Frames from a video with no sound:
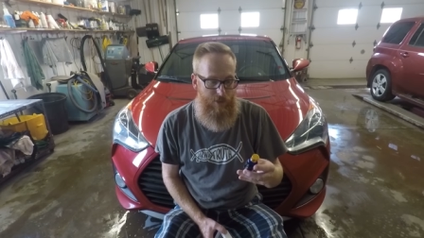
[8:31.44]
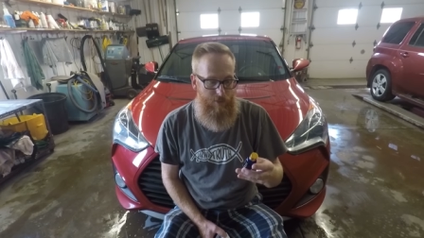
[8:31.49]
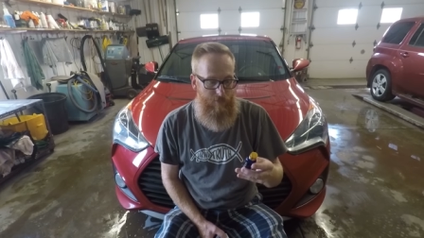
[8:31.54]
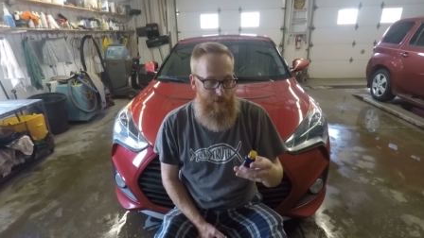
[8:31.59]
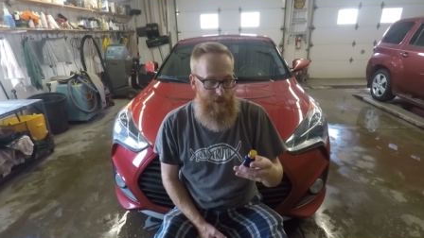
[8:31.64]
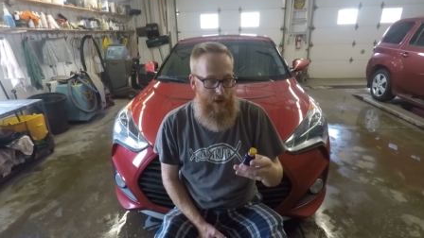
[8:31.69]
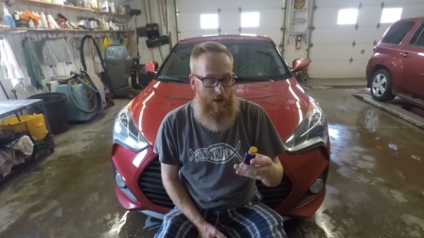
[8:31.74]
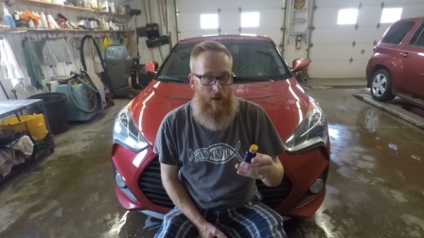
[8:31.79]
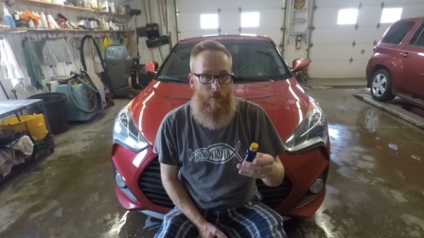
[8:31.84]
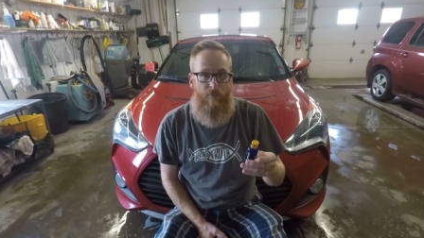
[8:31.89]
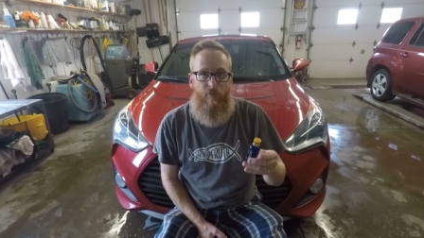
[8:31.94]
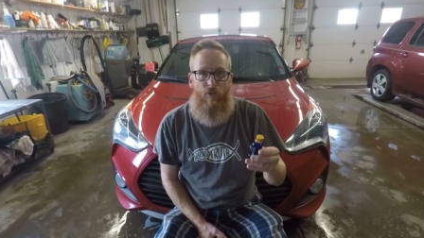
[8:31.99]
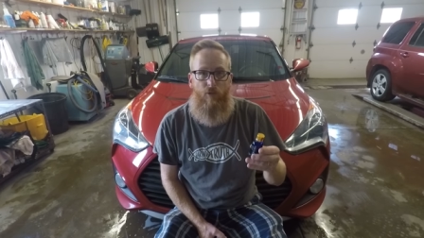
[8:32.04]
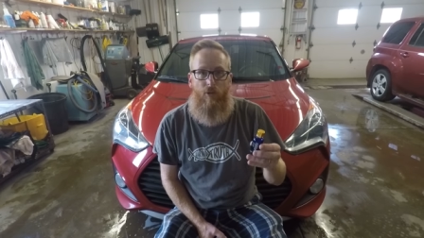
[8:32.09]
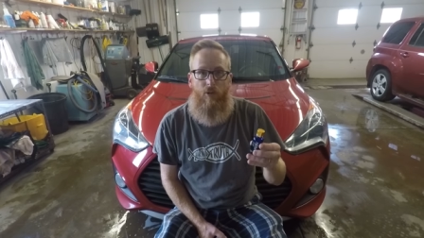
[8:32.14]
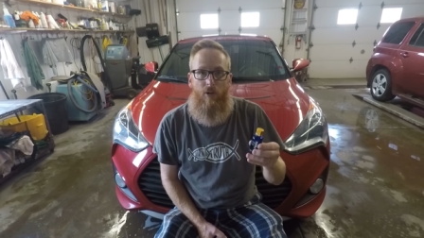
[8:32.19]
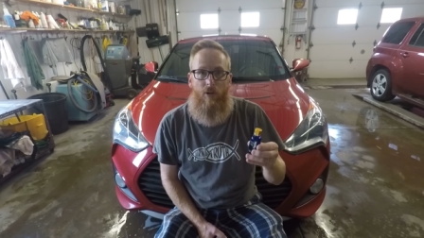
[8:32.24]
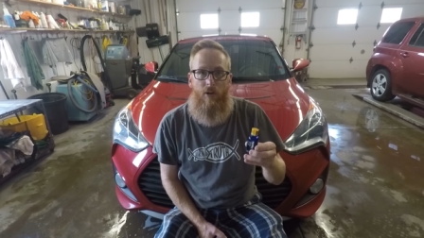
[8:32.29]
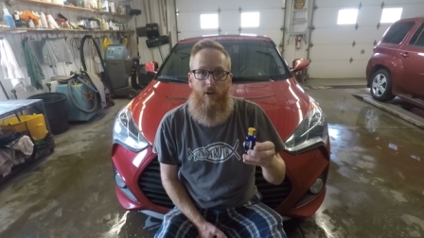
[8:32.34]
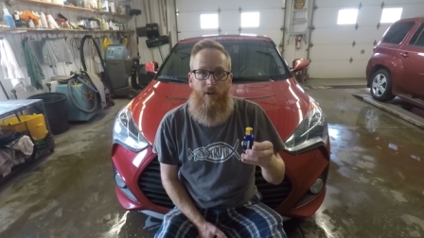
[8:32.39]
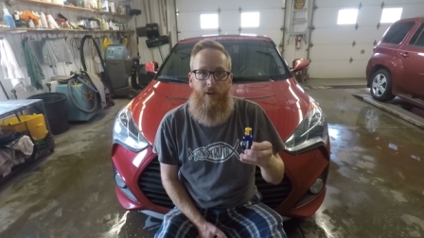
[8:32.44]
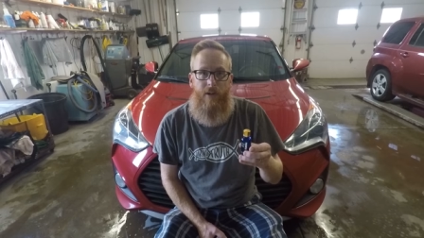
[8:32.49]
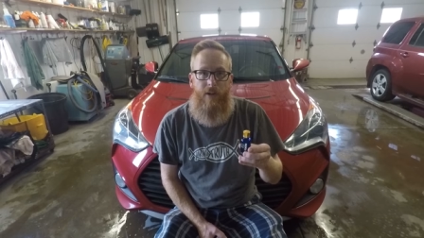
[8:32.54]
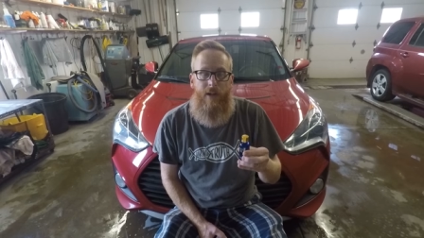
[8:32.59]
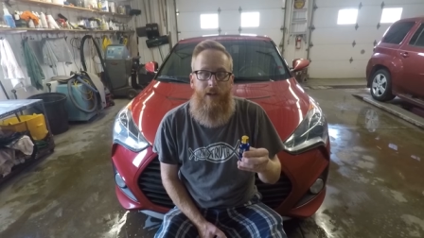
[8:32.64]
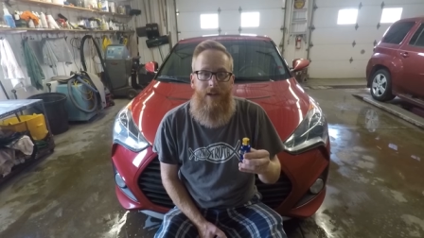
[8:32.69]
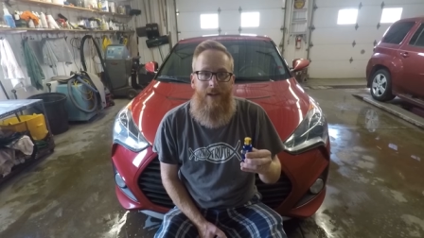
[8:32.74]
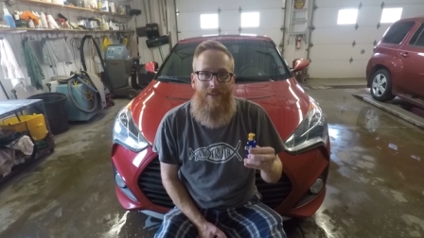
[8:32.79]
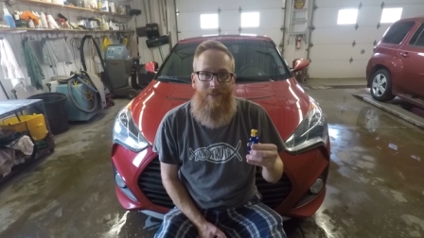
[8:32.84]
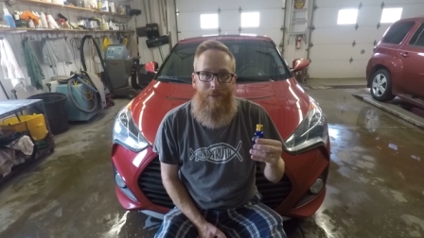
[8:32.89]
going to be harmful on
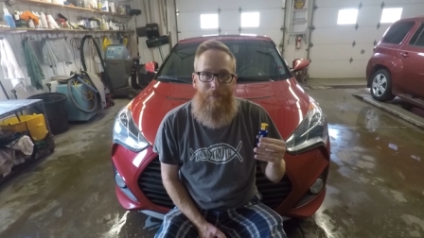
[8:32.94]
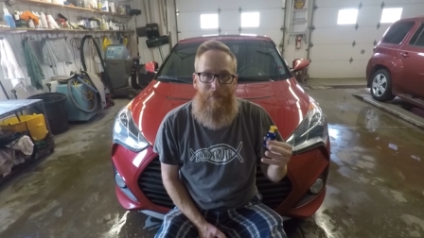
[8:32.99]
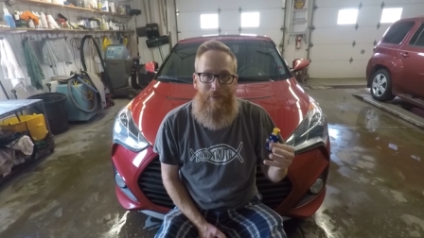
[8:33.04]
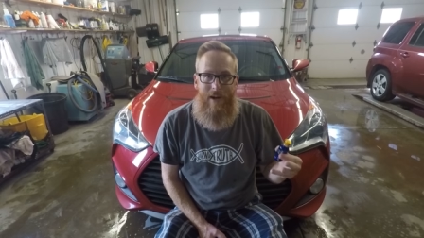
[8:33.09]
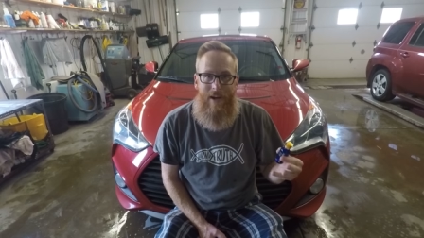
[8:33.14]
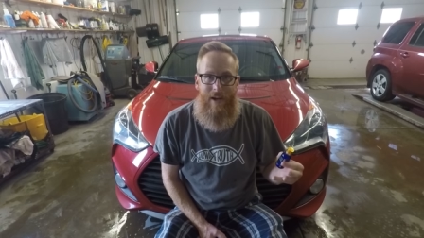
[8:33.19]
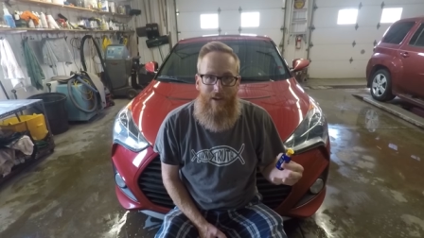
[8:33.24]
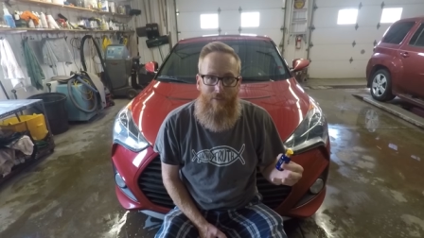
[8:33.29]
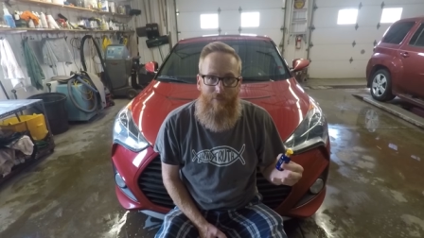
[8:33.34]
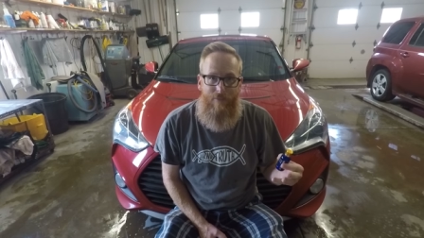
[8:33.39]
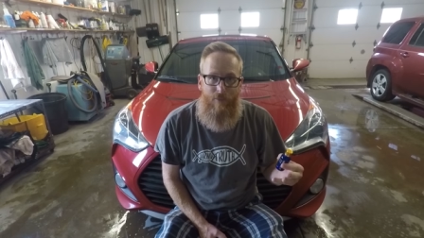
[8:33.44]
the paint